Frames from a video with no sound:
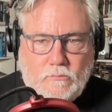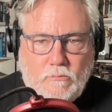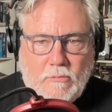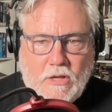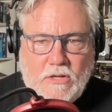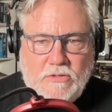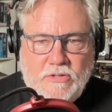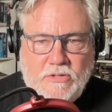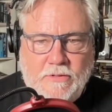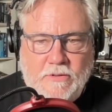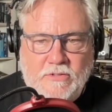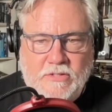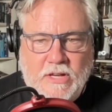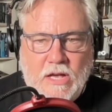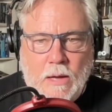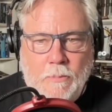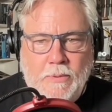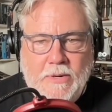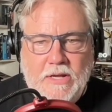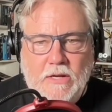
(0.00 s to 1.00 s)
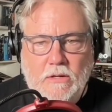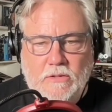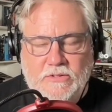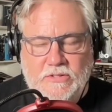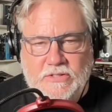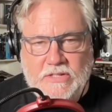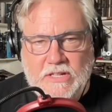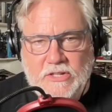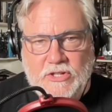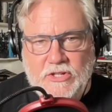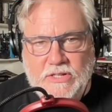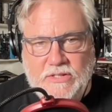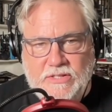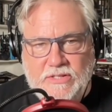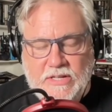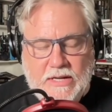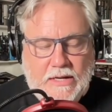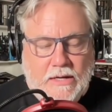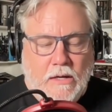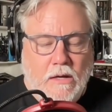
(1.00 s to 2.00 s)
so there's a company called
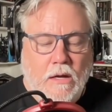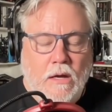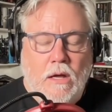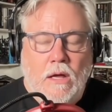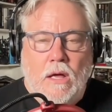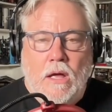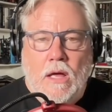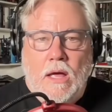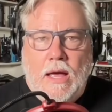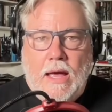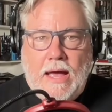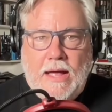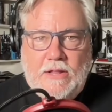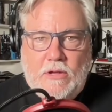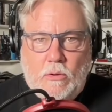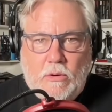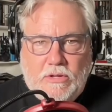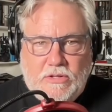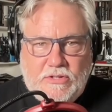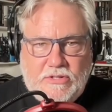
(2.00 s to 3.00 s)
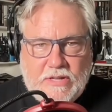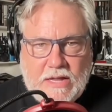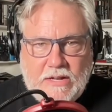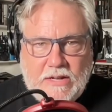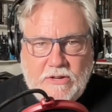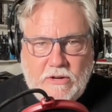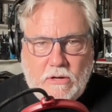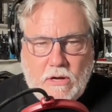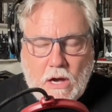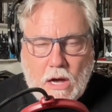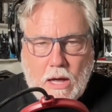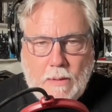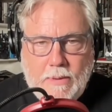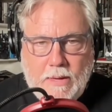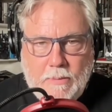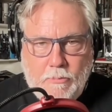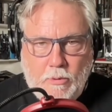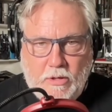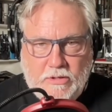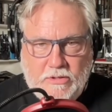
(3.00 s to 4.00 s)
CGC, and you can send your
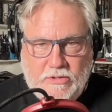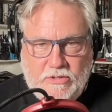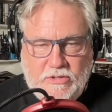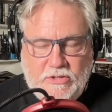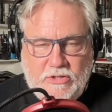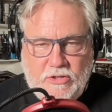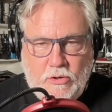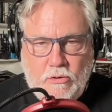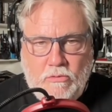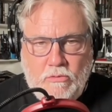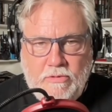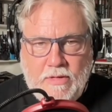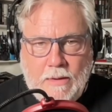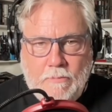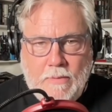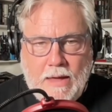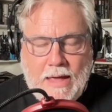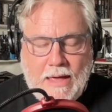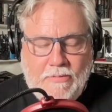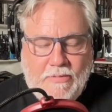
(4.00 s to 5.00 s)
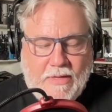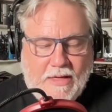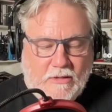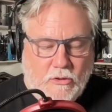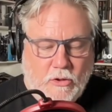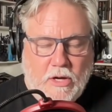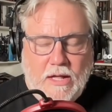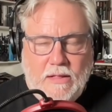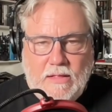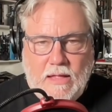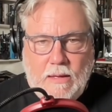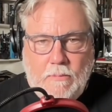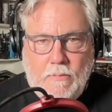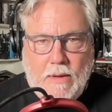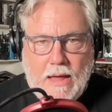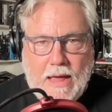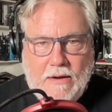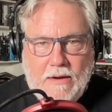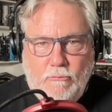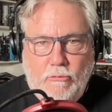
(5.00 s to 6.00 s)
comic books to them, and they look at them
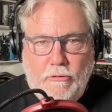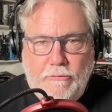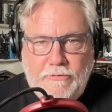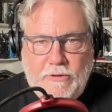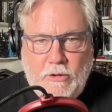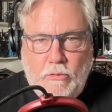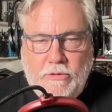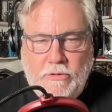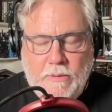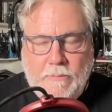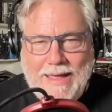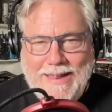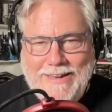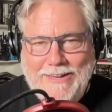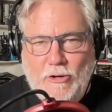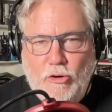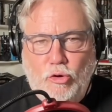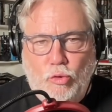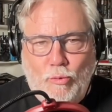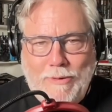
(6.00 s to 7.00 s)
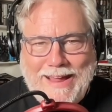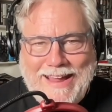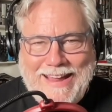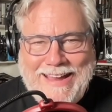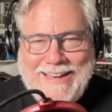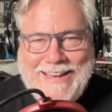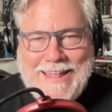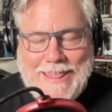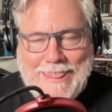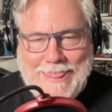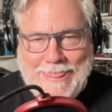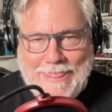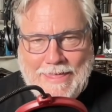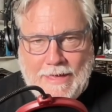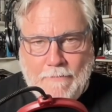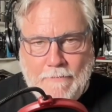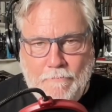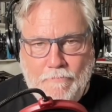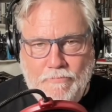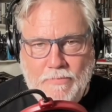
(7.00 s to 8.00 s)
and review them and grade
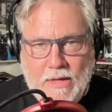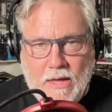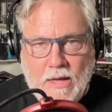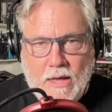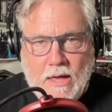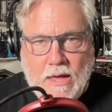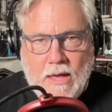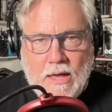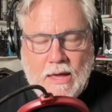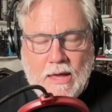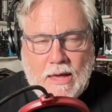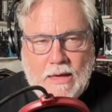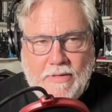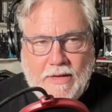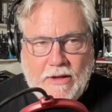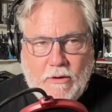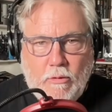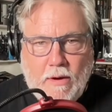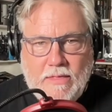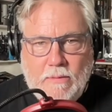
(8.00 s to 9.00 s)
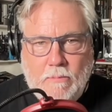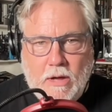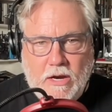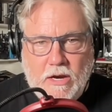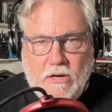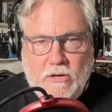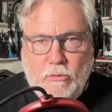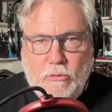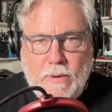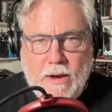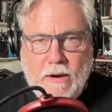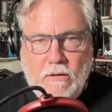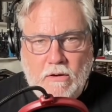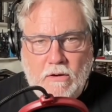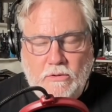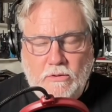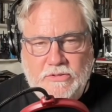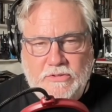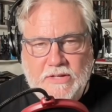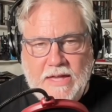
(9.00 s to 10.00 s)
them. And they grade them on a
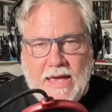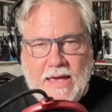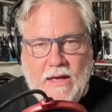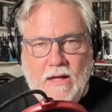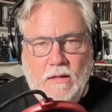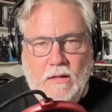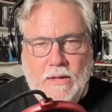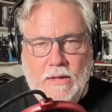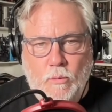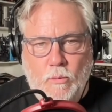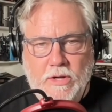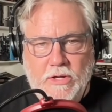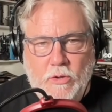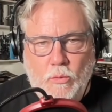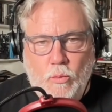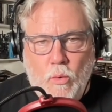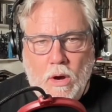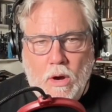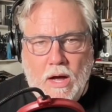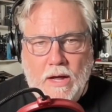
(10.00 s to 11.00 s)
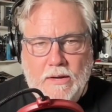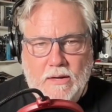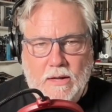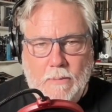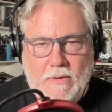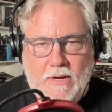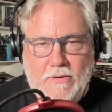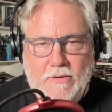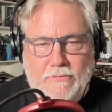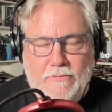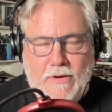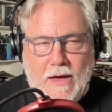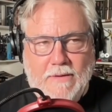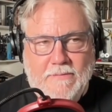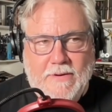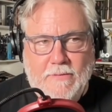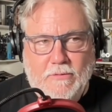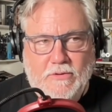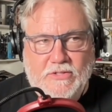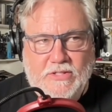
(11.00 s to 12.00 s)
numerical scale, and what you want, I mean, if I've
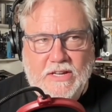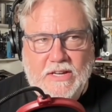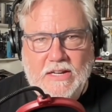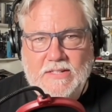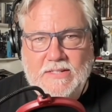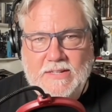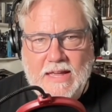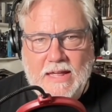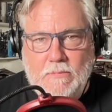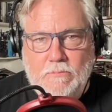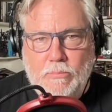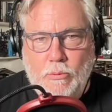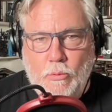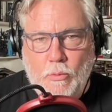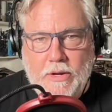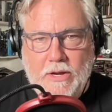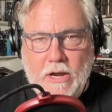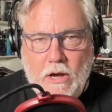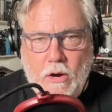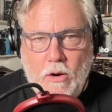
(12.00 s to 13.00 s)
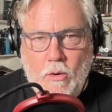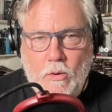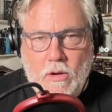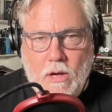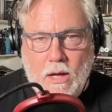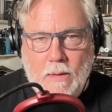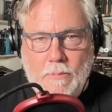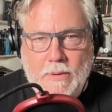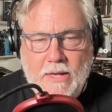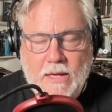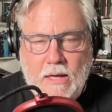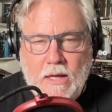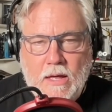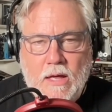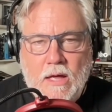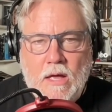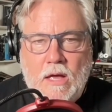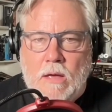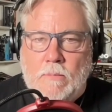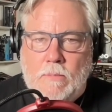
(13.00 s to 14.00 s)
never seen a 10.0 comic,
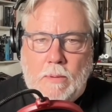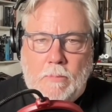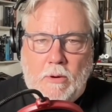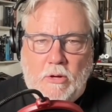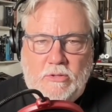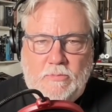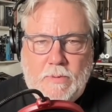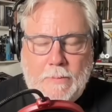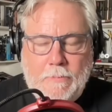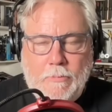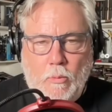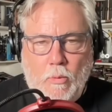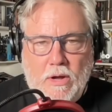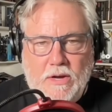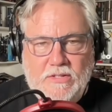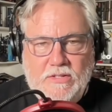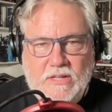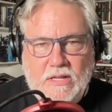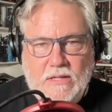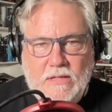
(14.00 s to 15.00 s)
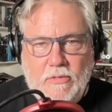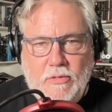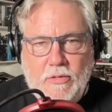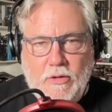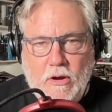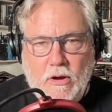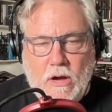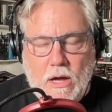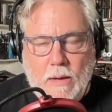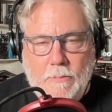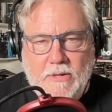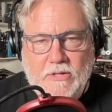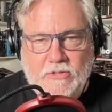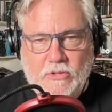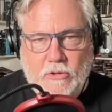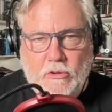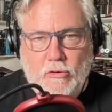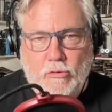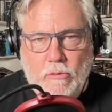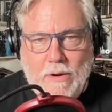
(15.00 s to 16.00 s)
but most people want to see that their comics are
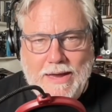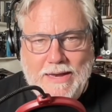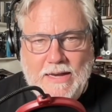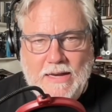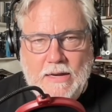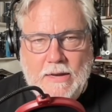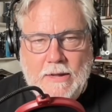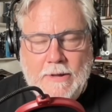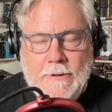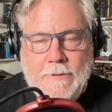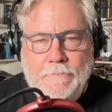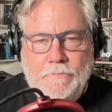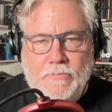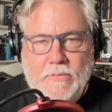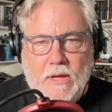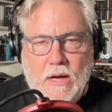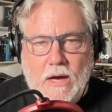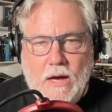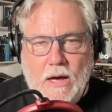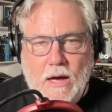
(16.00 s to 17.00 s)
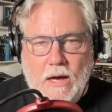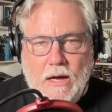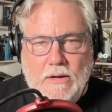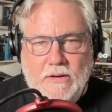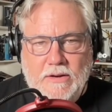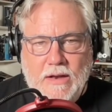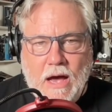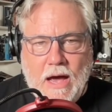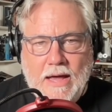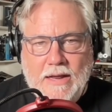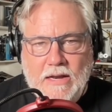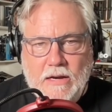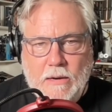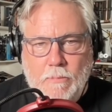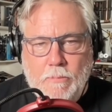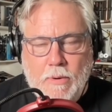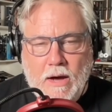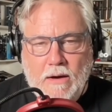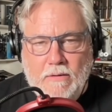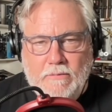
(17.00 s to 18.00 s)
graded 9 and
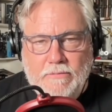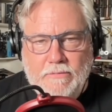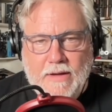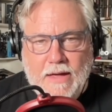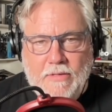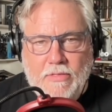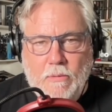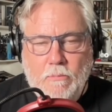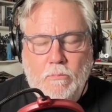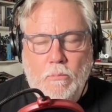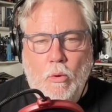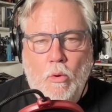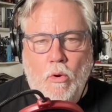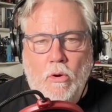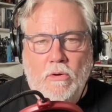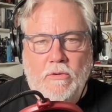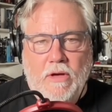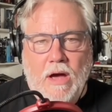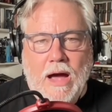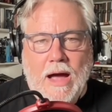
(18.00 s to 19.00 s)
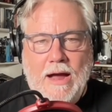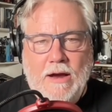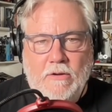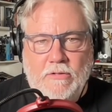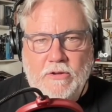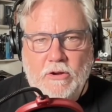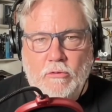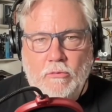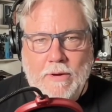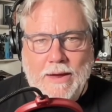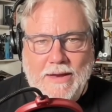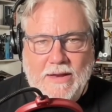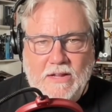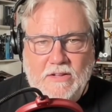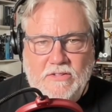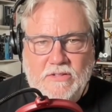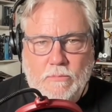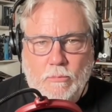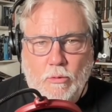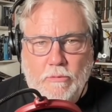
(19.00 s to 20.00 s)
above. And the higher the grade
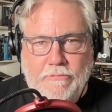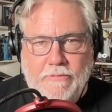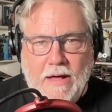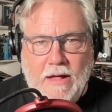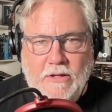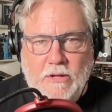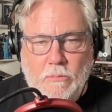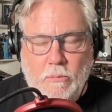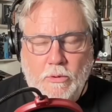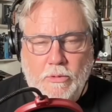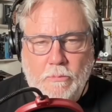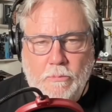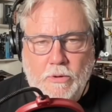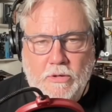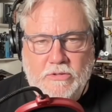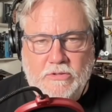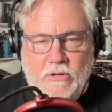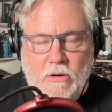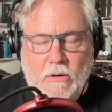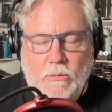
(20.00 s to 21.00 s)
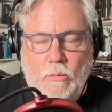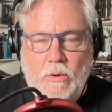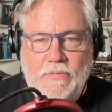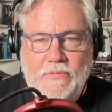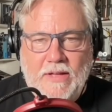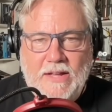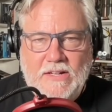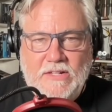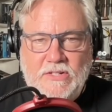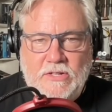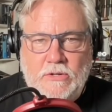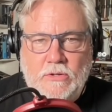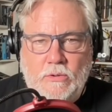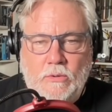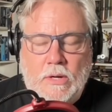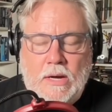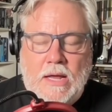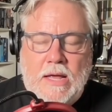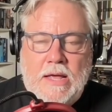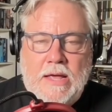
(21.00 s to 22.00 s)
is, the more valuable the books are. And what they do
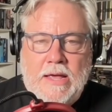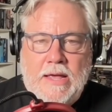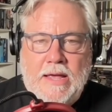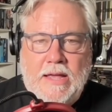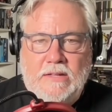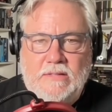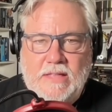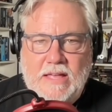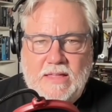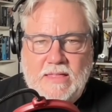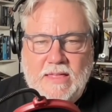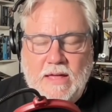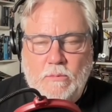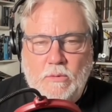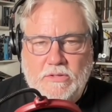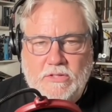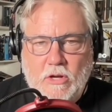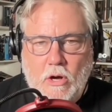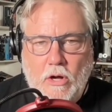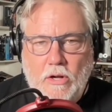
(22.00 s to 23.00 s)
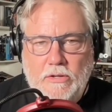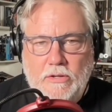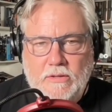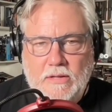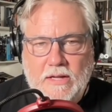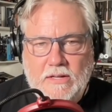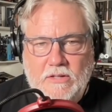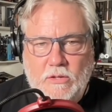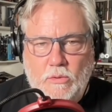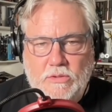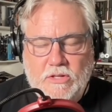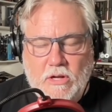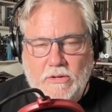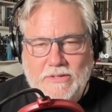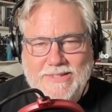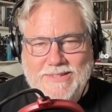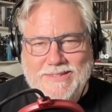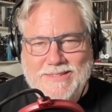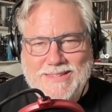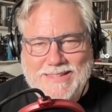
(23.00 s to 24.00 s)
is they then do what's called
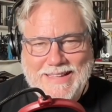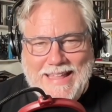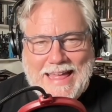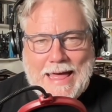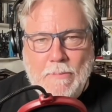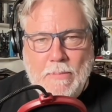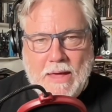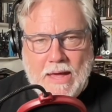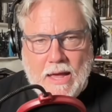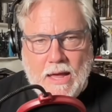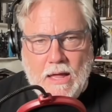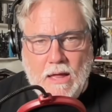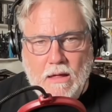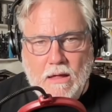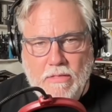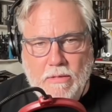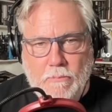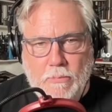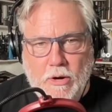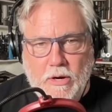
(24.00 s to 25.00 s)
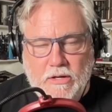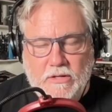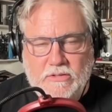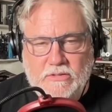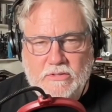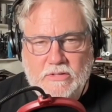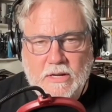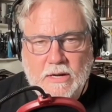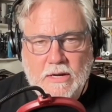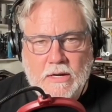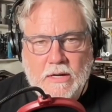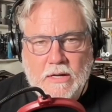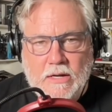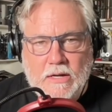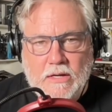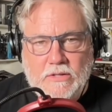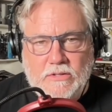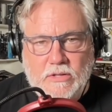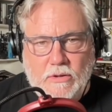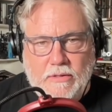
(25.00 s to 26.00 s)
slabbing the books.
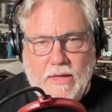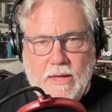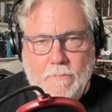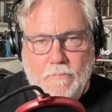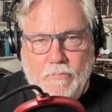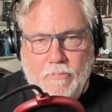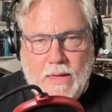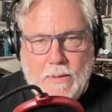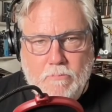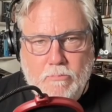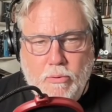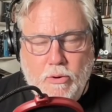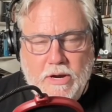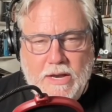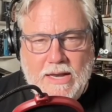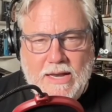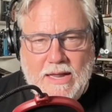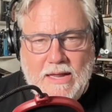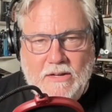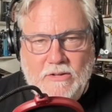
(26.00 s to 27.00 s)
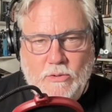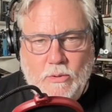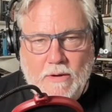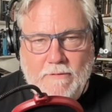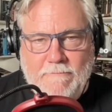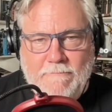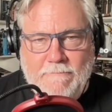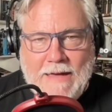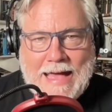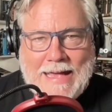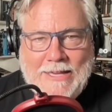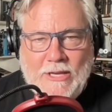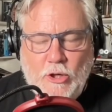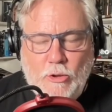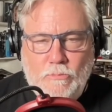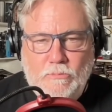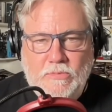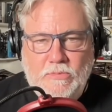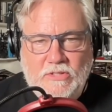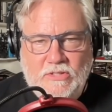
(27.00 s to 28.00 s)
So they put it into a
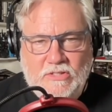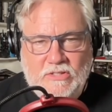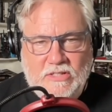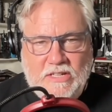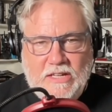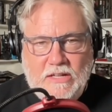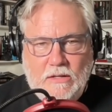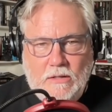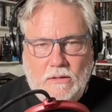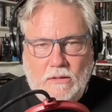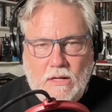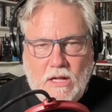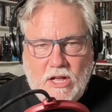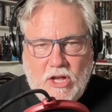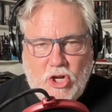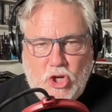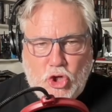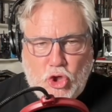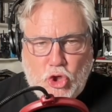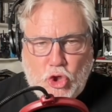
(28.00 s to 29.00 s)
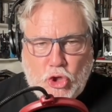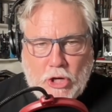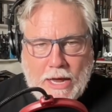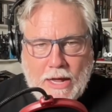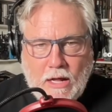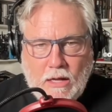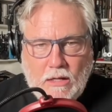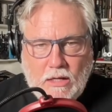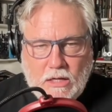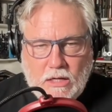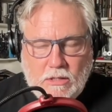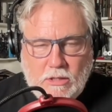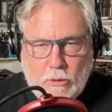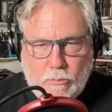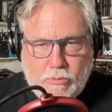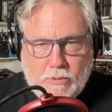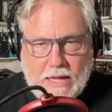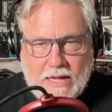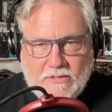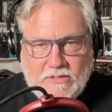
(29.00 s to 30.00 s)
vacuum seal shell, clear
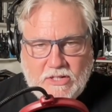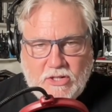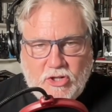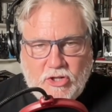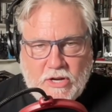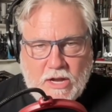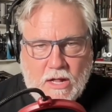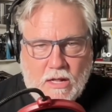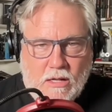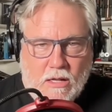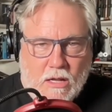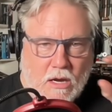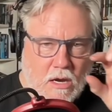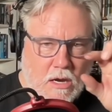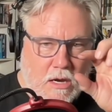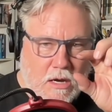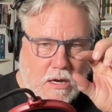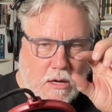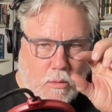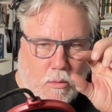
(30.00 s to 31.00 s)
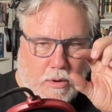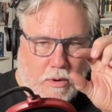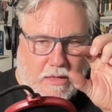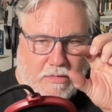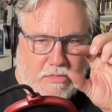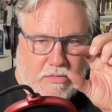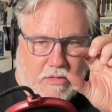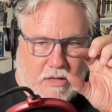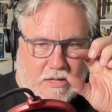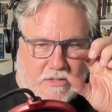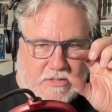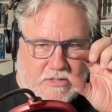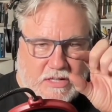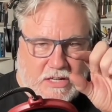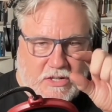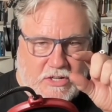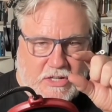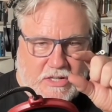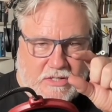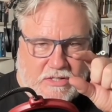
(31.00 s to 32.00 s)
plastic shell with a
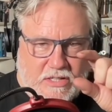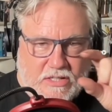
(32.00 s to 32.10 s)
CGC